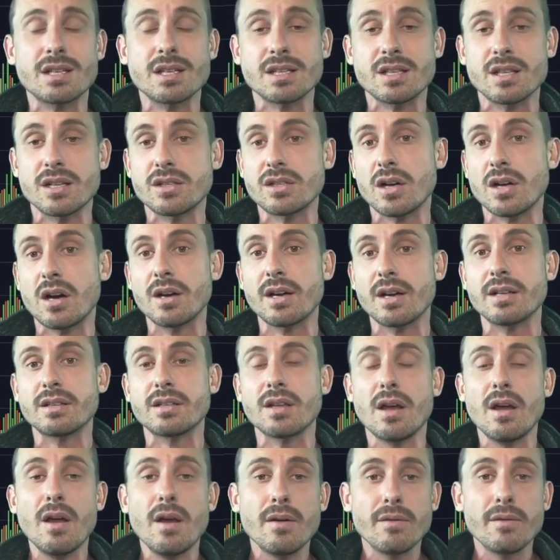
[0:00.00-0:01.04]
is the target
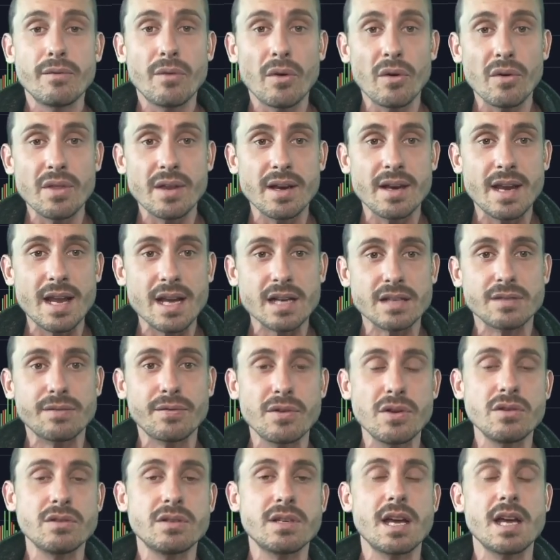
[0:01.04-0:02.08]
for the next
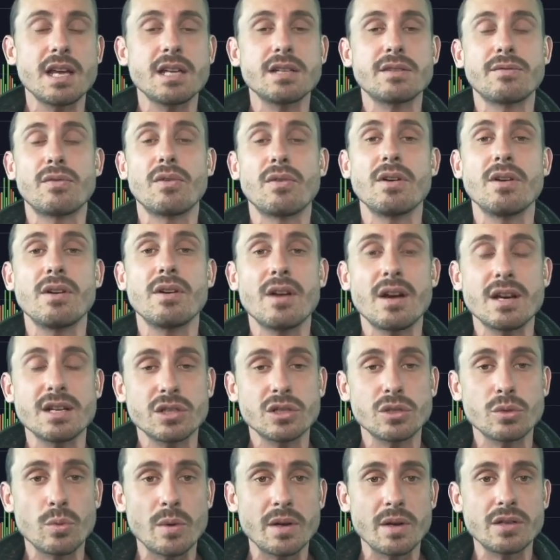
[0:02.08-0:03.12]
few days for a
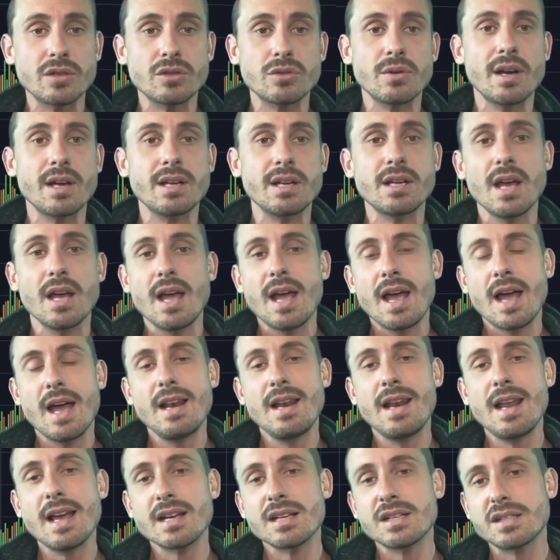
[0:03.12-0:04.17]
nice swing trade.
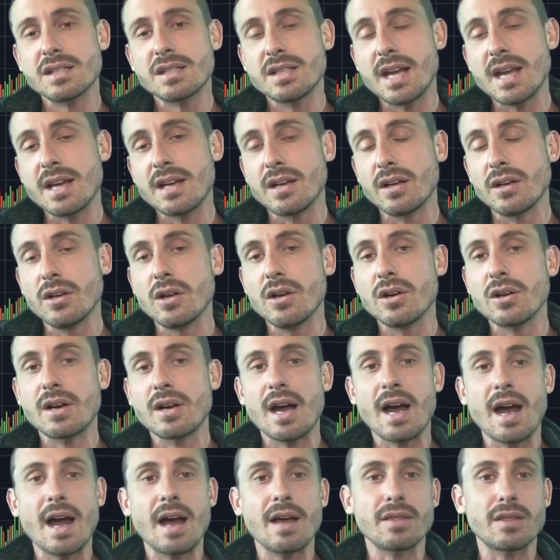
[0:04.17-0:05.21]
And let's take a look
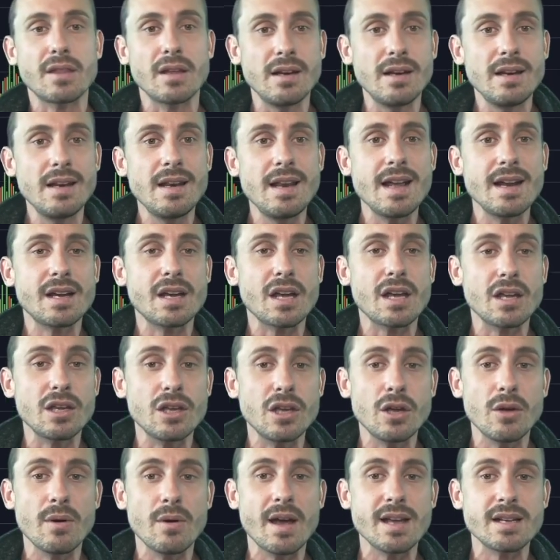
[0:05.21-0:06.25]
at the link
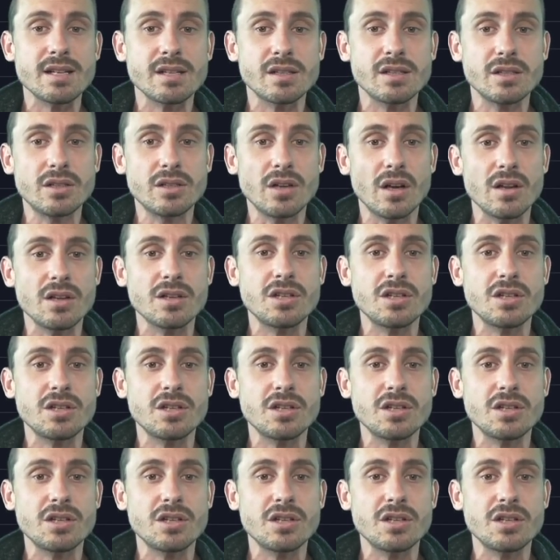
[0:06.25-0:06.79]
US dollar